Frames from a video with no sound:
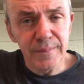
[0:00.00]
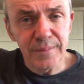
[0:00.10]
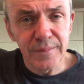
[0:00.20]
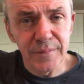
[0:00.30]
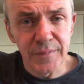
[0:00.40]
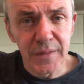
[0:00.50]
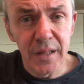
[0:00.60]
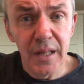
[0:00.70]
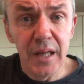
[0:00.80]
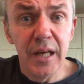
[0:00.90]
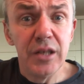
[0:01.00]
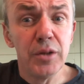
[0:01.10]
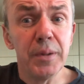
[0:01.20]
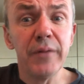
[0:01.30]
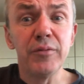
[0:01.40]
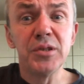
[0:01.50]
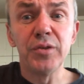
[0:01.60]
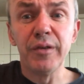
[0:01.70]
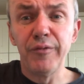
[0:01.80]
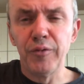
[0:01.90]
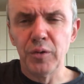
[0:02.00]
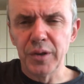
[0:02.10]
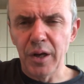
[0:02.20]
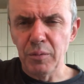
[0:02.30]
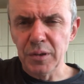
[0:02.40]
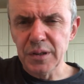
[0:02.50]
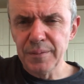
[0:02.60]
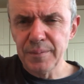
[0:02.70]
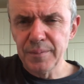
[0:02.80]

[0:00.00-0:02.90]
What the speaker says: to play it from string 4 downwards.